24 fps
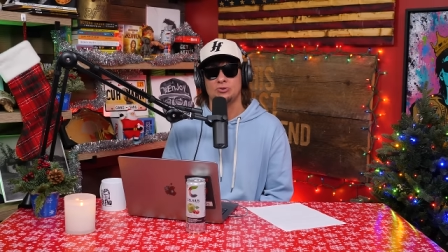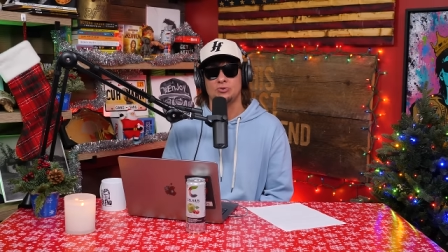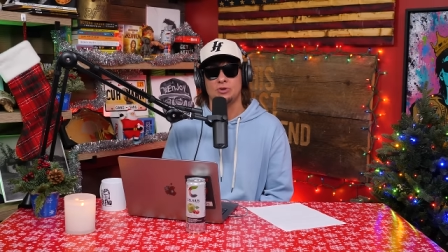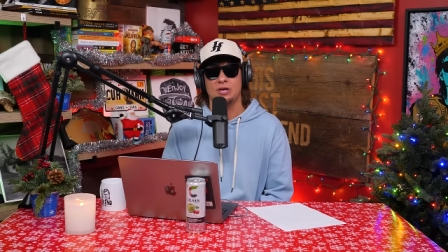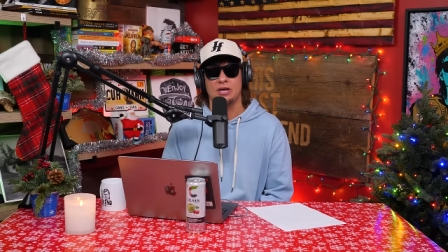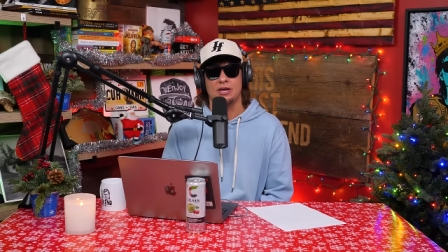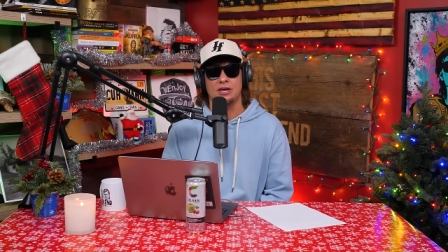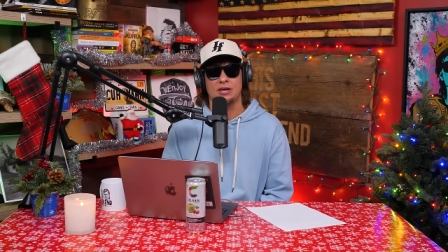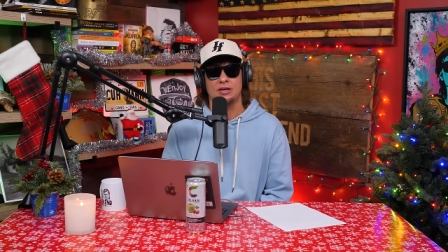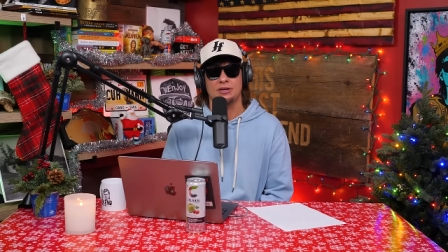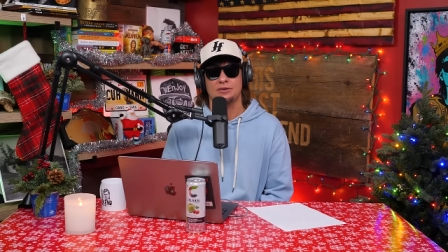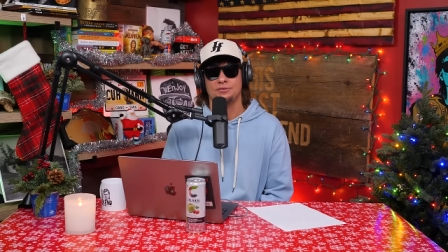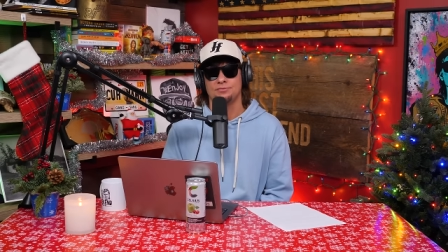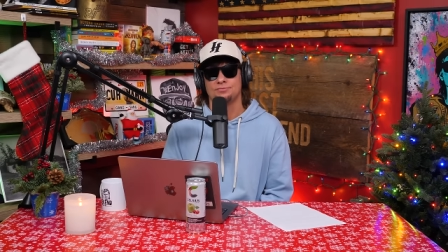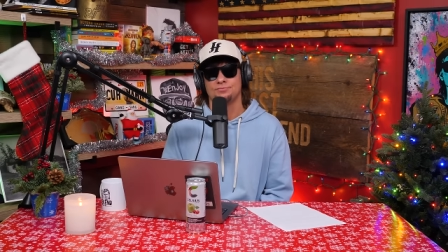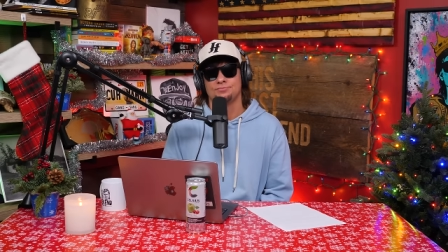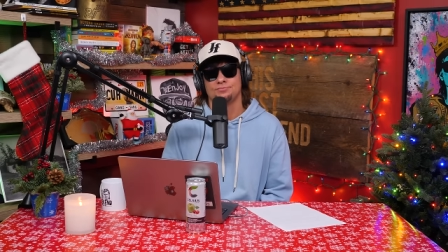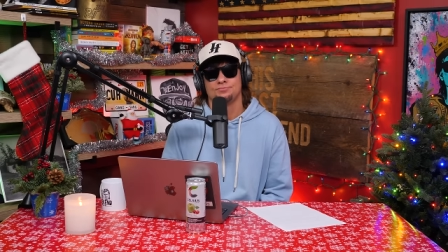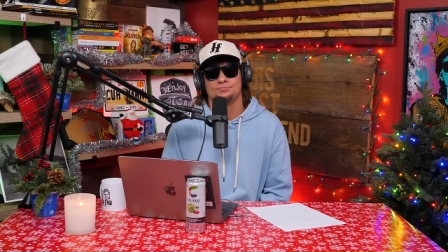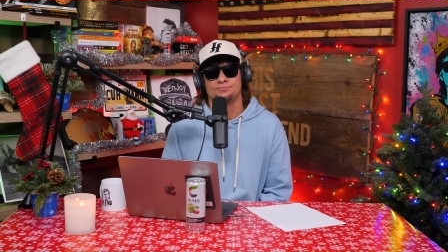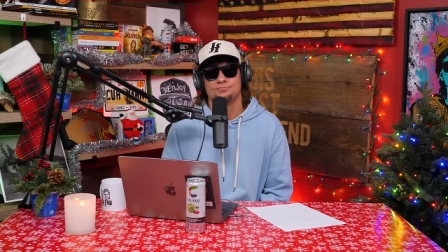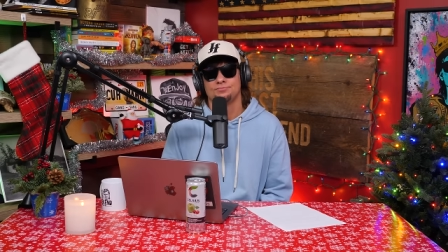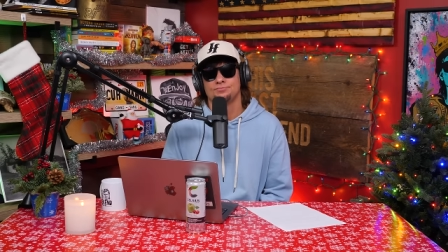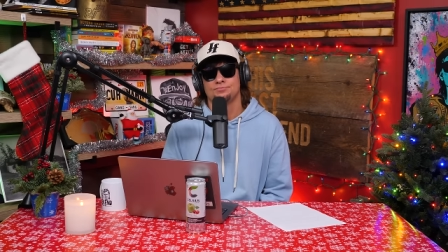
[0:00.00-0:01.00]
you can't
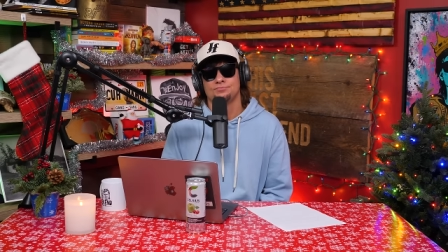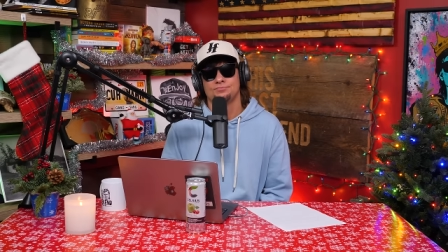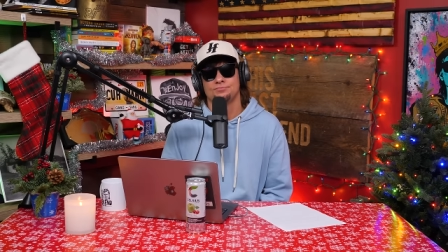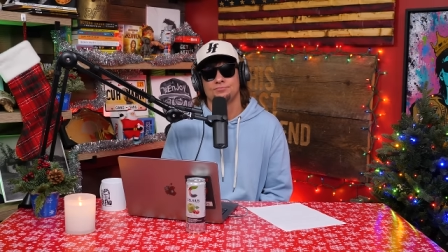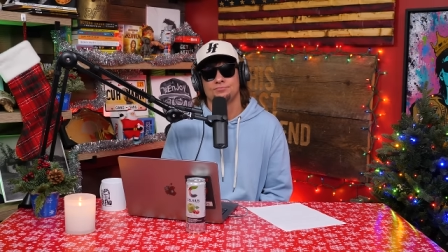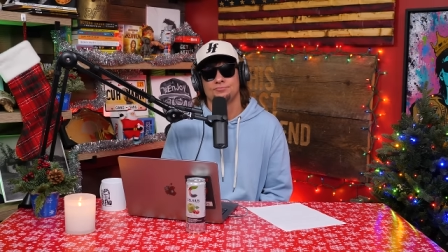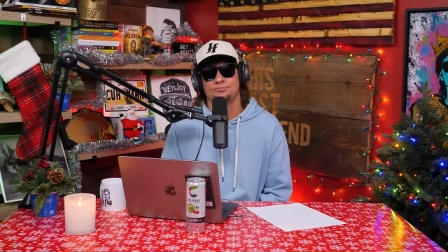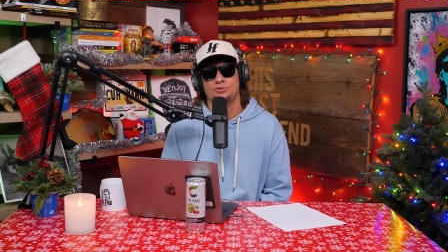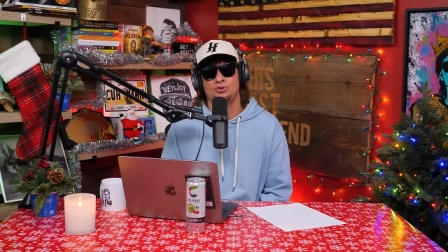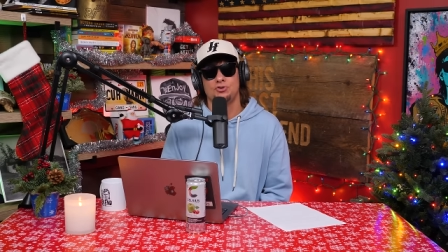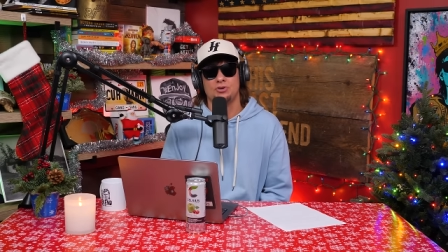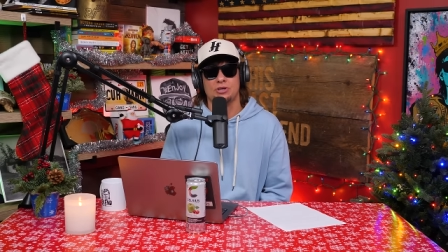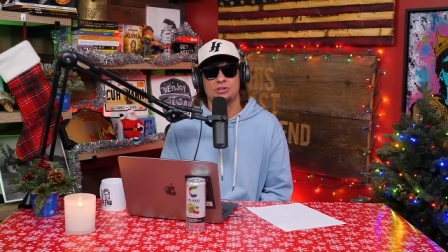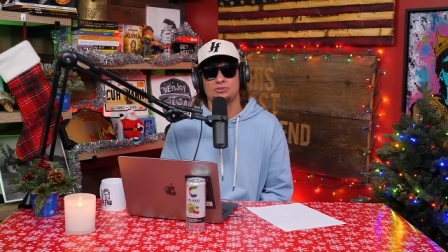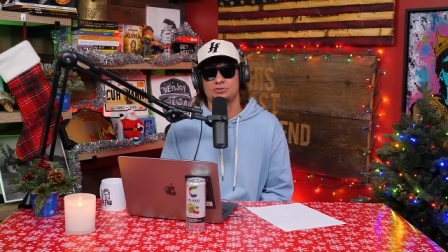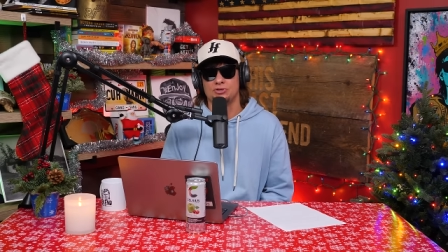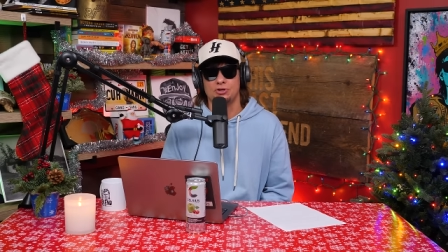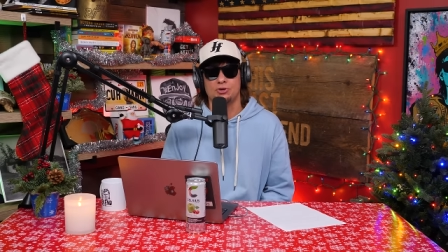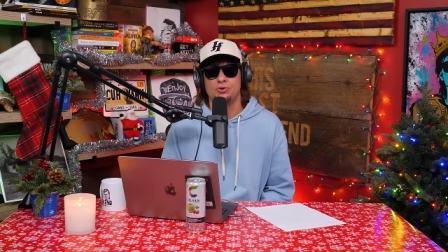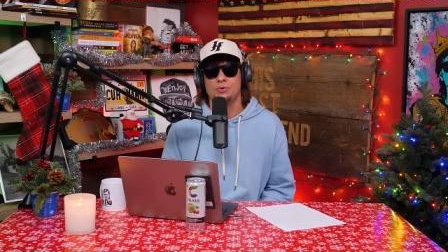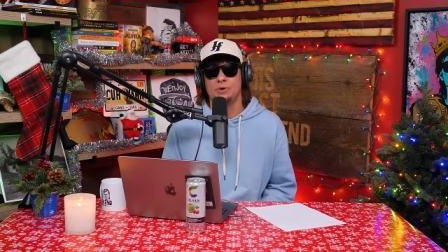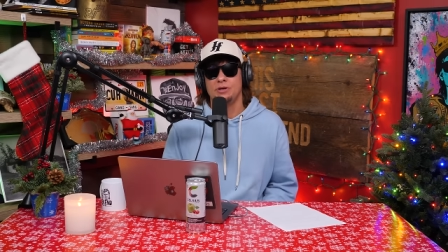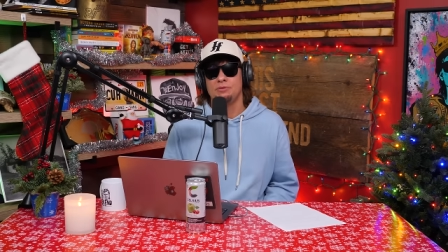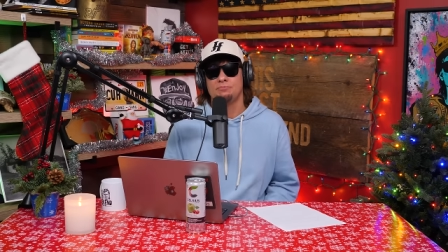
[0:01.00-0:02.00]
you can
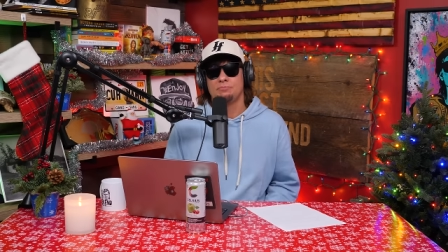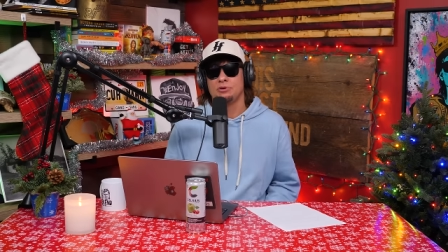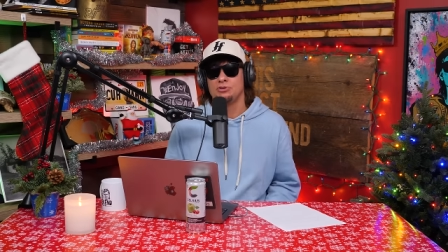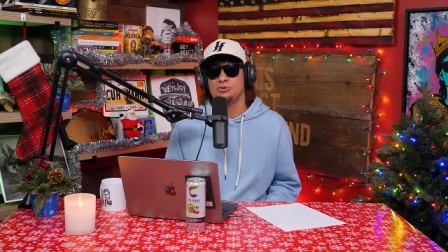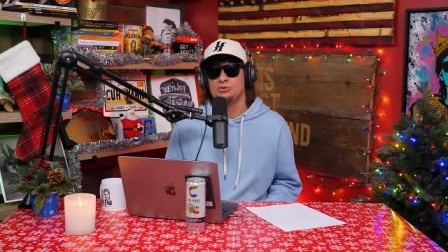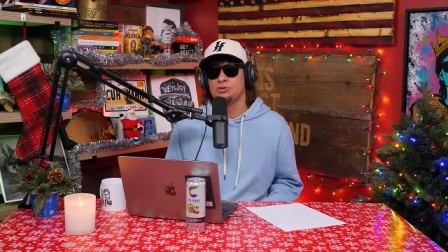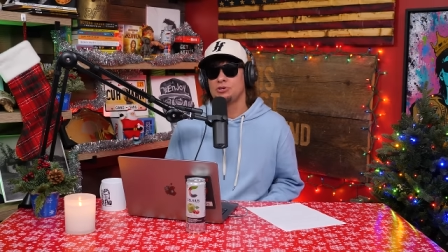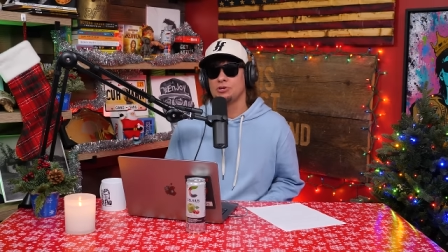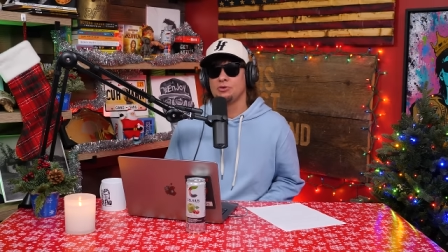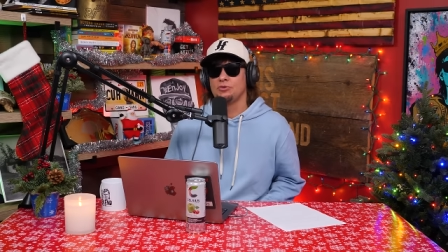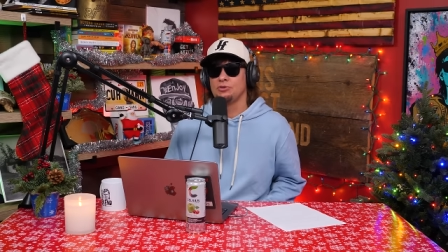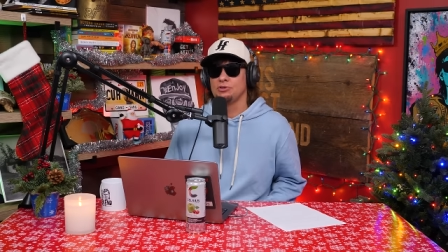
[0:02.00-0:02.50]
do it but you can